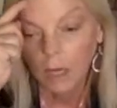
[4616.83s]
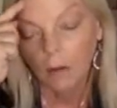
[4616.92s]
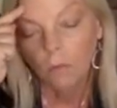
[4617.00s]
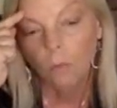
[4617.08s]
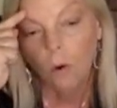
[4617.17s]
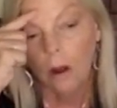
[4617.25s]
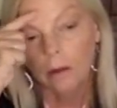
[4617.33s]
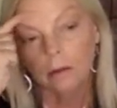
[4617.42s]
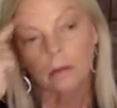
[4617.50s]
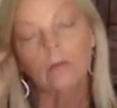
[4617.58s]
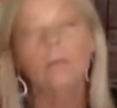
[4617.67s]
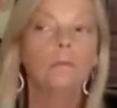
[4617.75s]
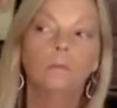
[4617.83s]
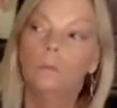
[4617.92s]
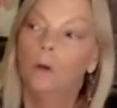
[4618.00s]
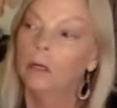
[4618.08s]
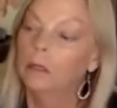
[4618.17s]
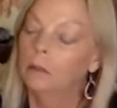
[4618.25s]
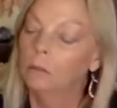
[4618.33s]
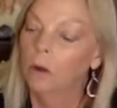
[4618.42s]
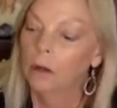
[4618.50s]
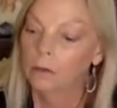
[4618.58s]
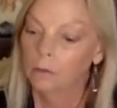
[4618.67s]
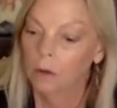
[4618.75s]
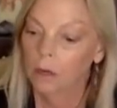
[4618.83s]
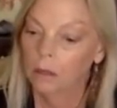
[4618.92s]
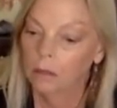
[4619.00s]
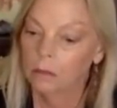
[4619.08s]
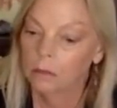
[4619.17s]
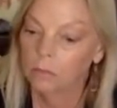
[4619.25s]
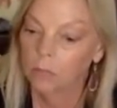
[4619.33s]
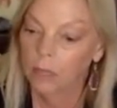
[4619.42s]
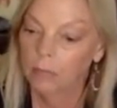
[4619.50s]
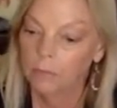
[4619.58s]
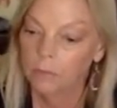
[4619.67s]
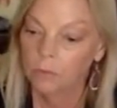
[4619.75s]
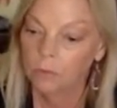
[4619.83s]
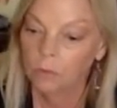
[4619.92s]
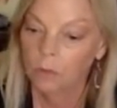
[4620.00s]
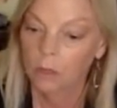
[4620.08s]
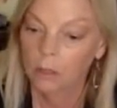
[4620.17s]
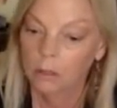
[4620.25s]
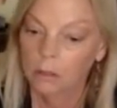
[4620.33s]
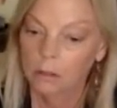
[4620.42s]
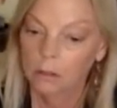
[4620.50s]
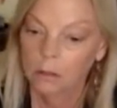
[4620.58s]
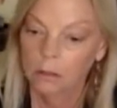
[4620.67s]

Water. Some problems with water